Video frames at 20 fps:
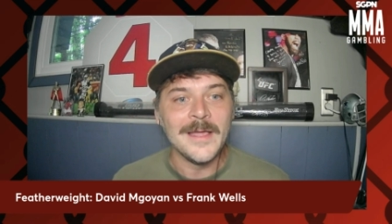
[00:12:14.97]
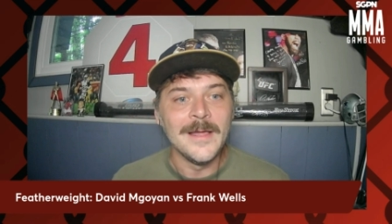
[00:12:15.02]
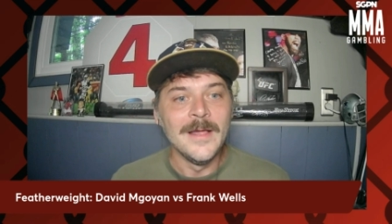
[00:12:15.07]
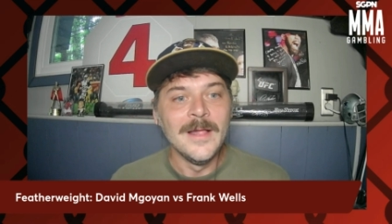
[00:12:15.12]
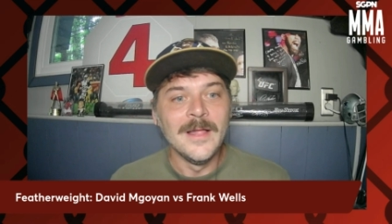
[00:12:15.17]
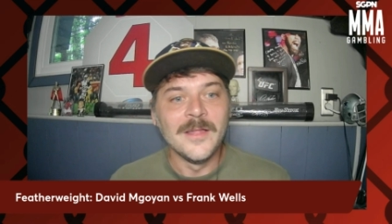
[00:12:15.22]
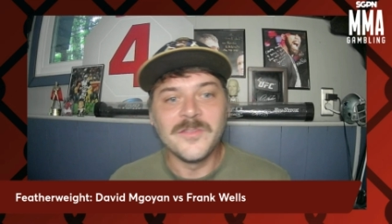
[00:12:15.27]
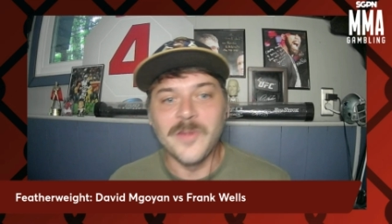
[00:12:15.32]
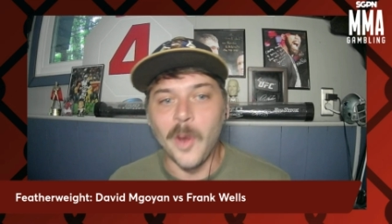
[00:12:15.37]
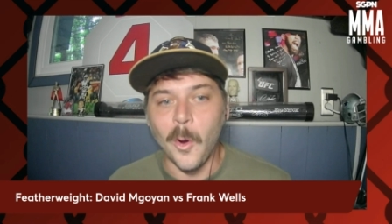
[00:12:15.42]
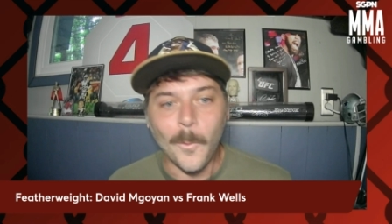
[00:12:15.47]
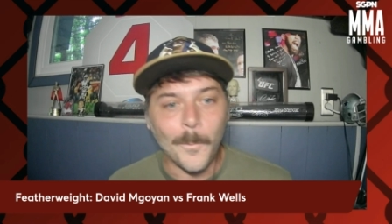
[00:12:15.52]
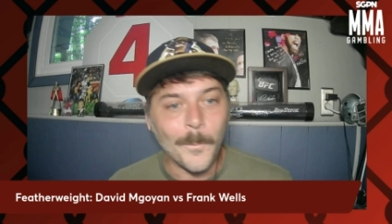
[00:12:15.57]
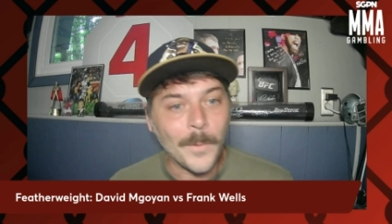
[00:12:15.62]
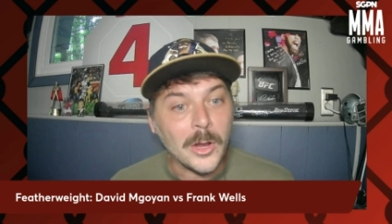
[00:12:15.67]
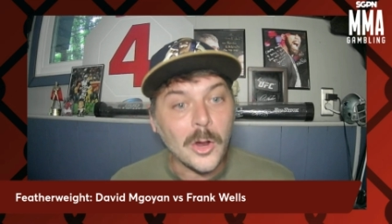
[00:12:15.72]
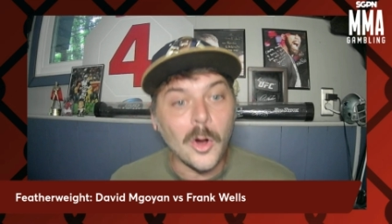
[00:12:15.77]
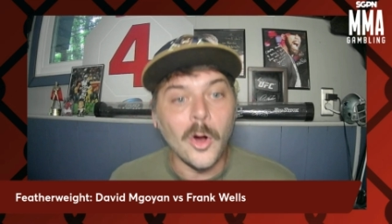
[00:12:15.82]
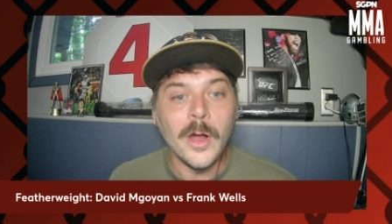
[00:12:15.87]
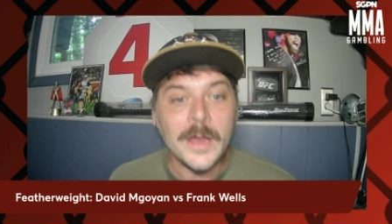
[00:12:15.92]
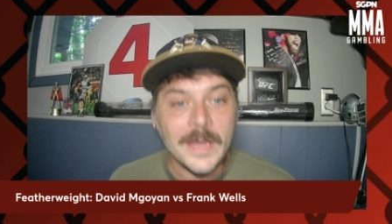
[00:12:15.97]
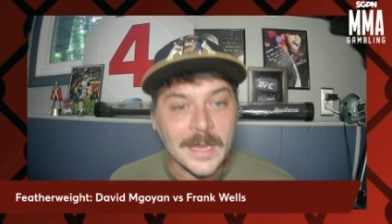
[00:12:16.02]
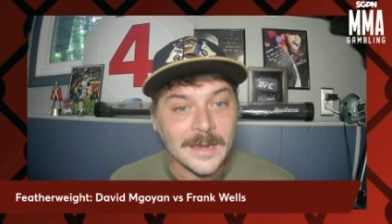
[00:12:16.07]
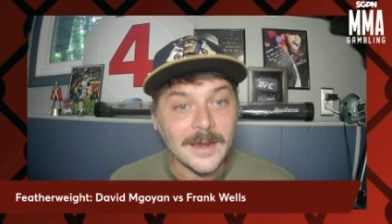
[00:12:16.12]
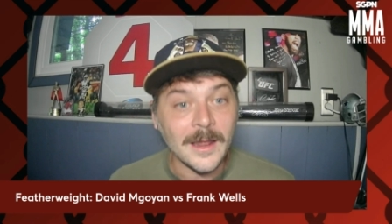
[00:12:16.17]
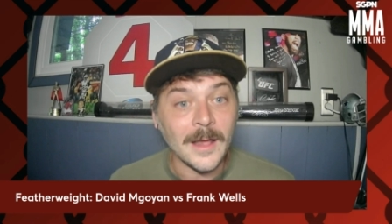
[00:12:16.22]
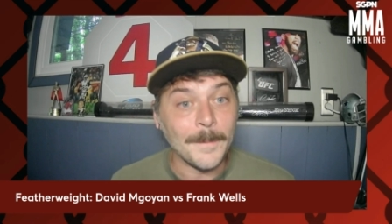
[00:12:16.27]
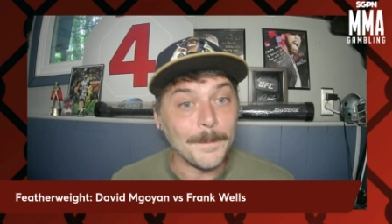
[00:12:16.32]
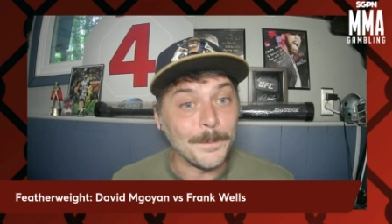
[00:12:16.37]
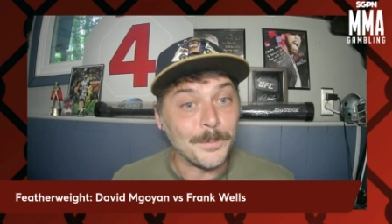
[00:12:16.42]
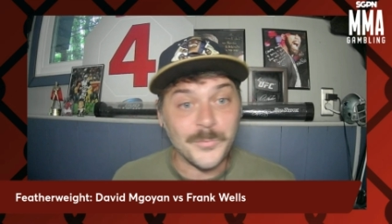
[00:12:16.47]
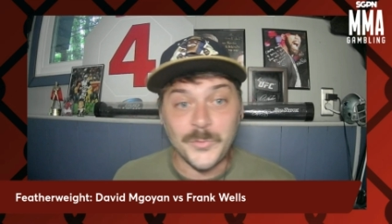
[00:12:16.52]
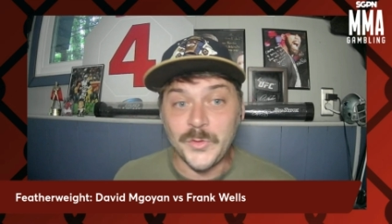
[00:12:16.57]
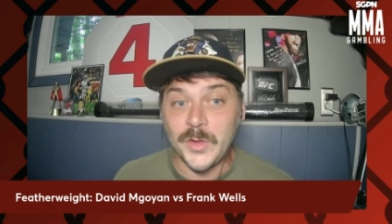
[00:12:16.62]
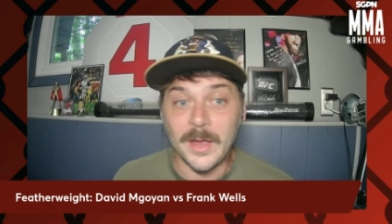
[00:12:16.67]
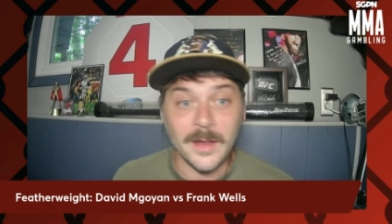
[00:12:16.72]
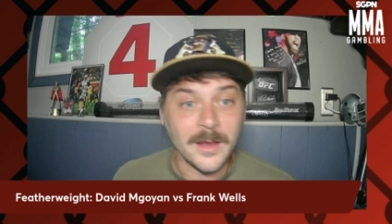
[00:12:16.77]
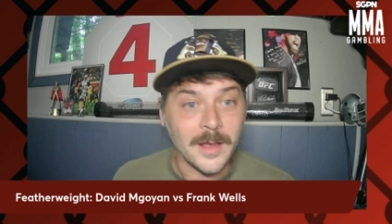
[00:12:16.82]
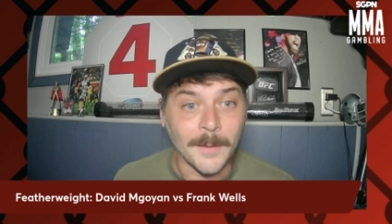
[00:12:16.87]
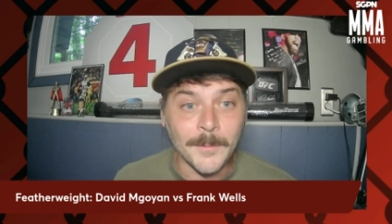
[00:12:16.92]
So Mgoyan
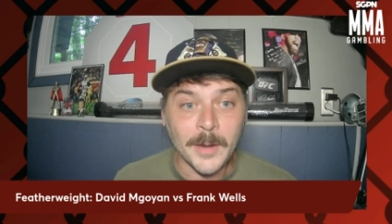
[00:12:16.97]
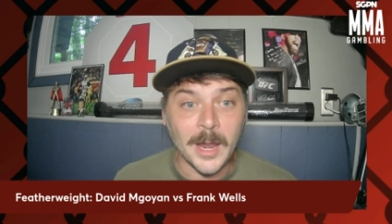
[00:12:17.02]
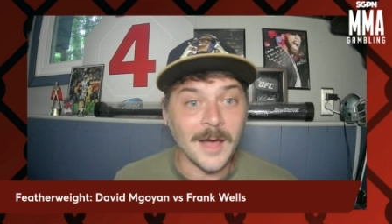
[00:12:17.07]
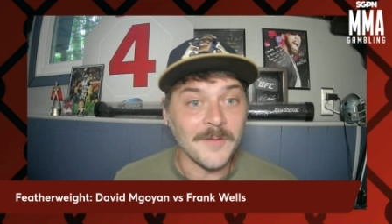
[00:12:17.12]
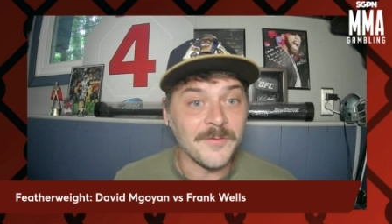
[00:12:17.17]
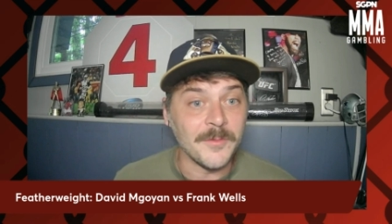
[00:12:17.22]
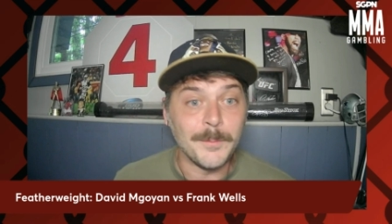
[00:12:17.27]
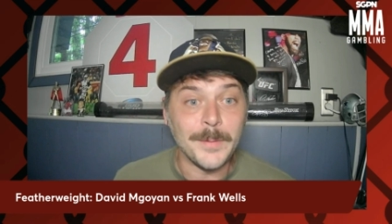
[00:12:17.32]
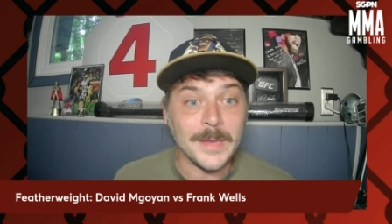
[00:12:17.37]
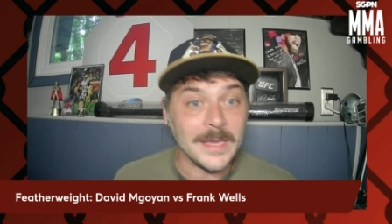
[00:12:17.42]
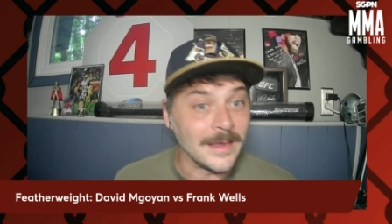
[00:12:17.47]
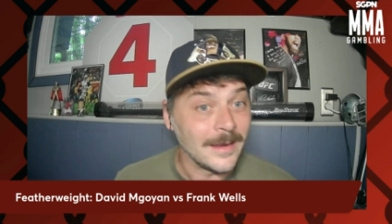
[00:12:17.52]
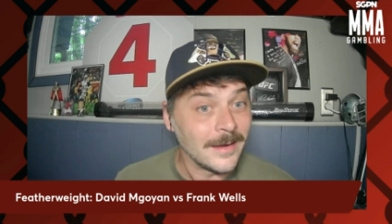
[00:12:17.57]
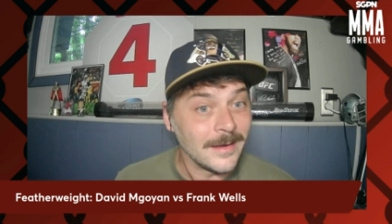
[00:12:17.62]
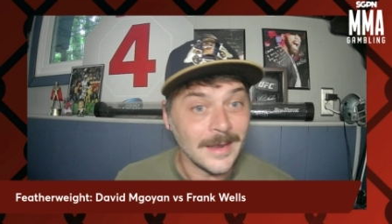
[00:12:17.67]
coming off of being